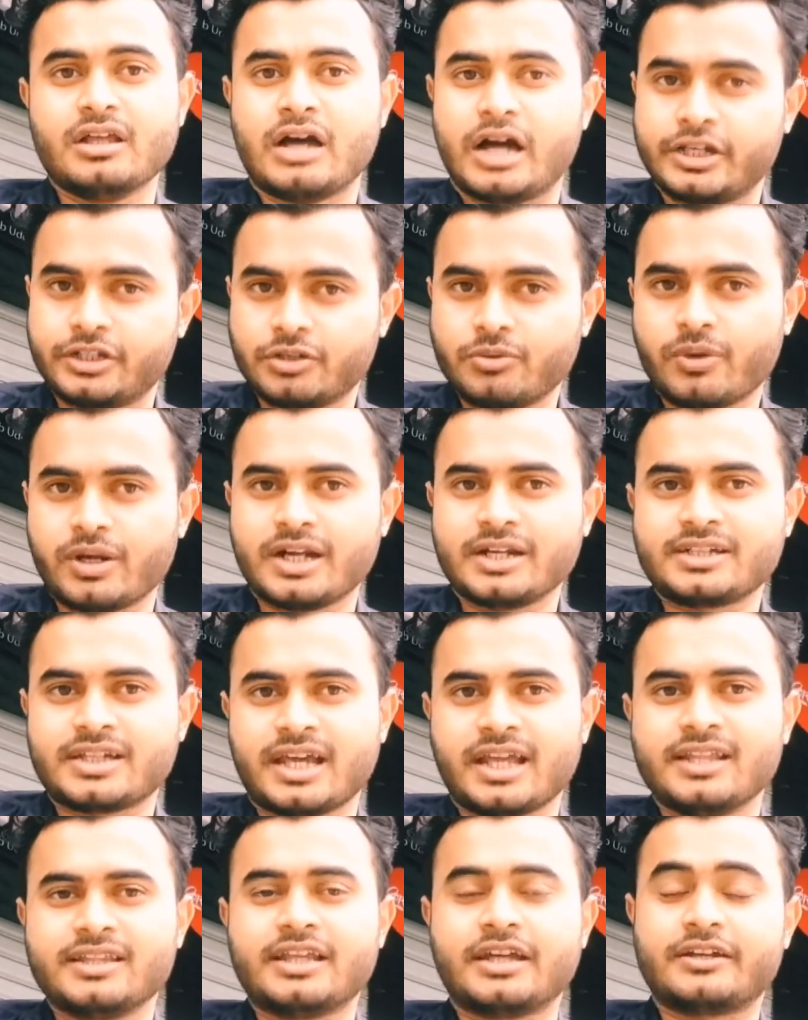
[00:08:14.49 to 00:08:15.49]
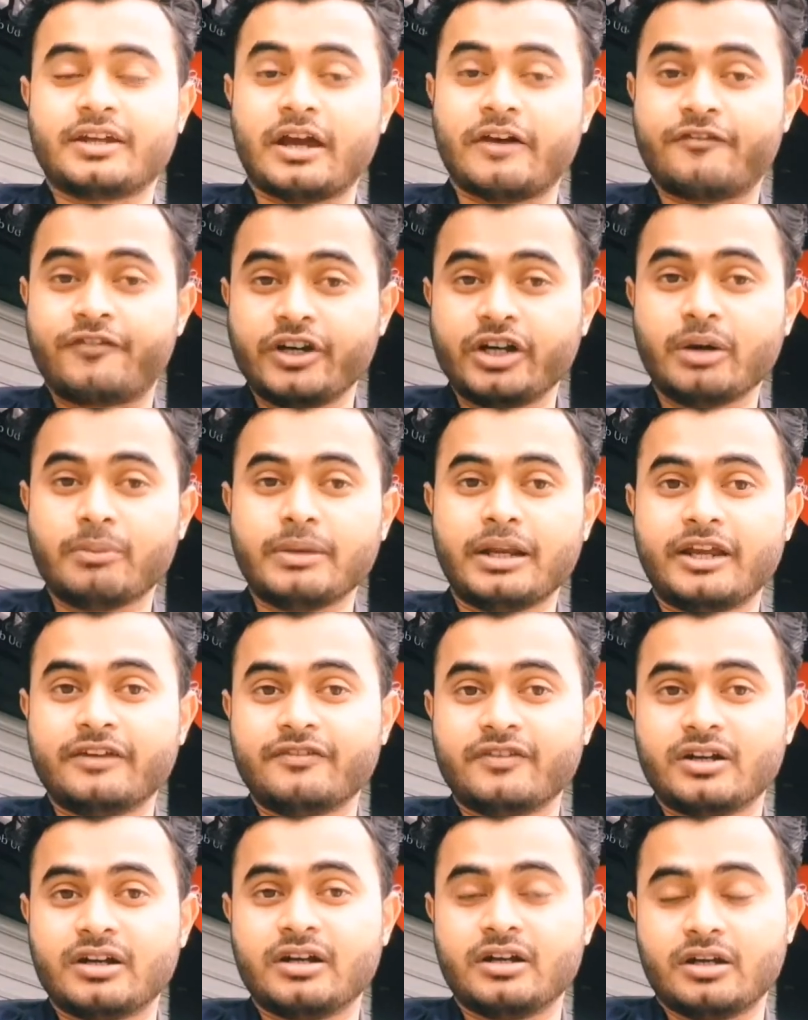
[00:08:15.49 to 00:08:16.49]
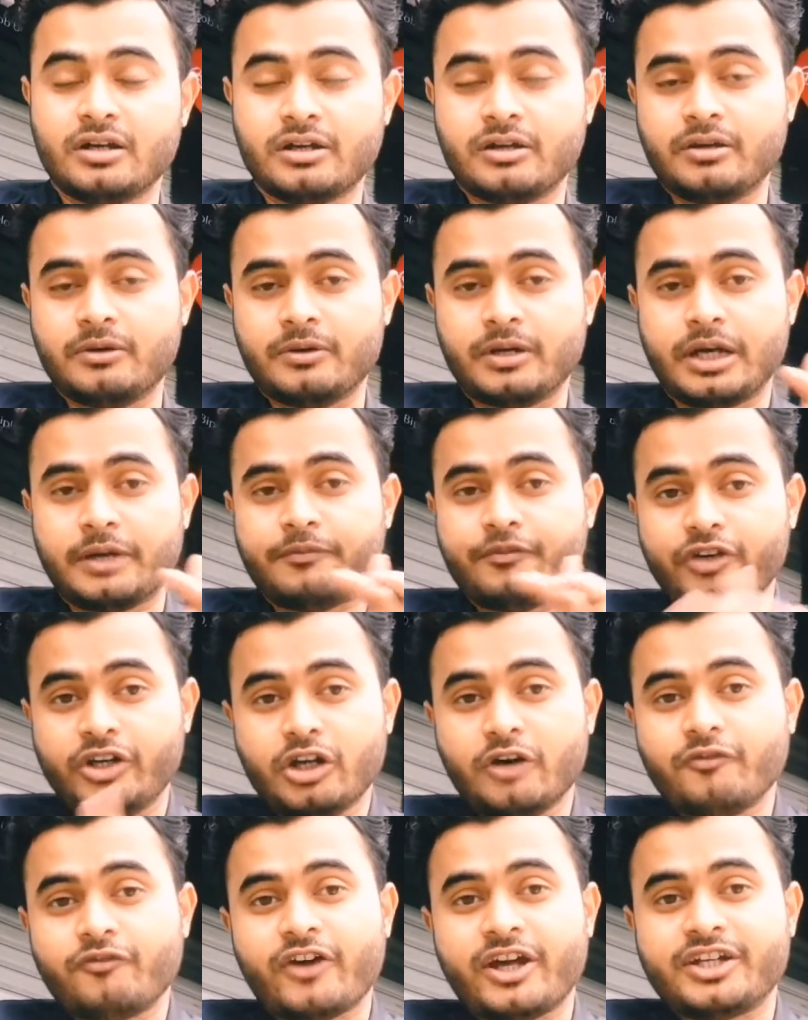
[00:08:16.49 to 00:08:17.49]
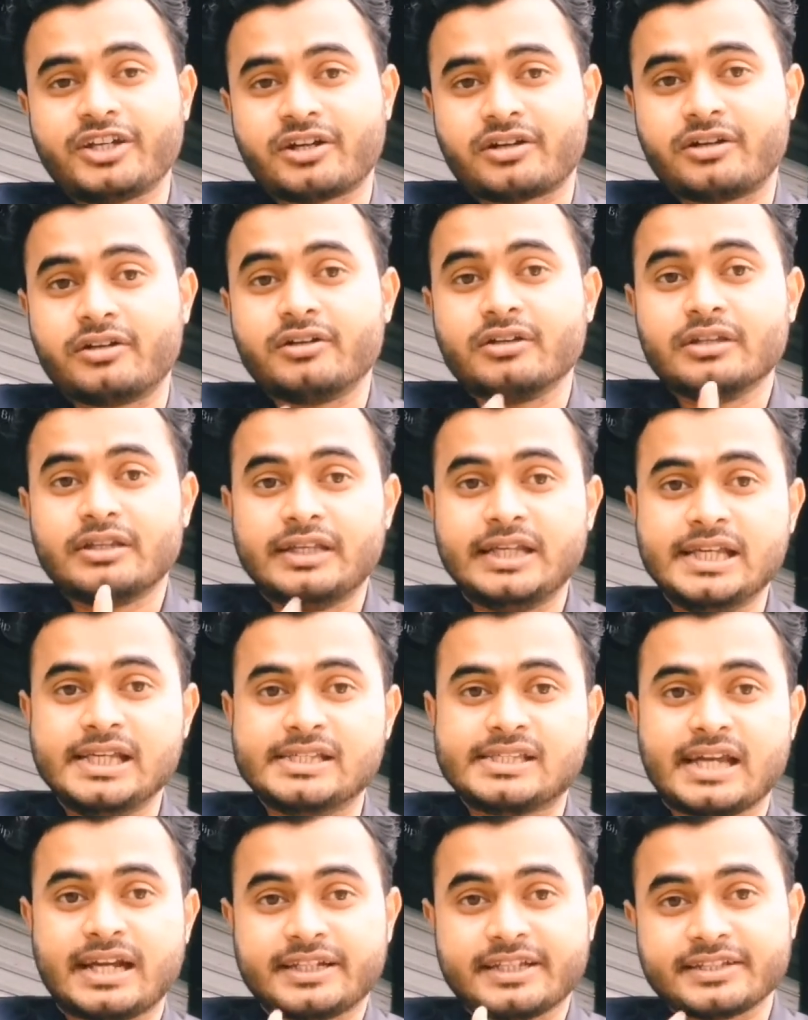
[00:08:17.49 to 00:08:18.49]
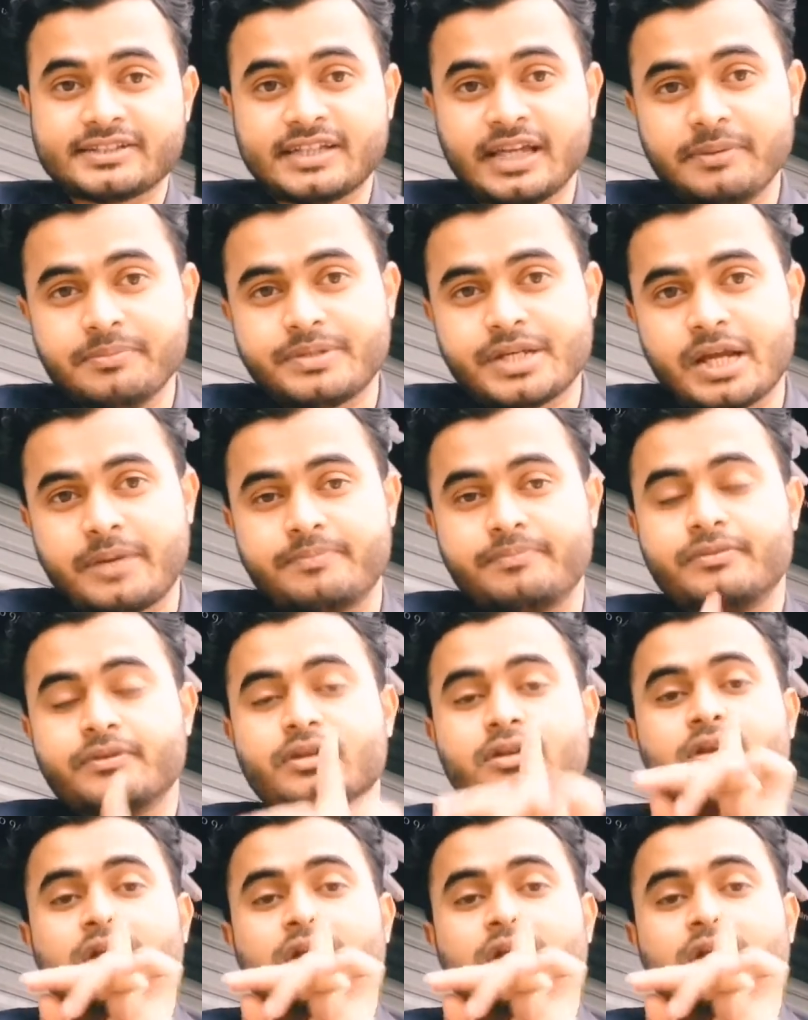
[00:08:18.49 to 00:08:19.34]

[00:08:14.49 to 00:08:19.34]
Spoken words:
I don't want to tell that a freedom fighter is at the same time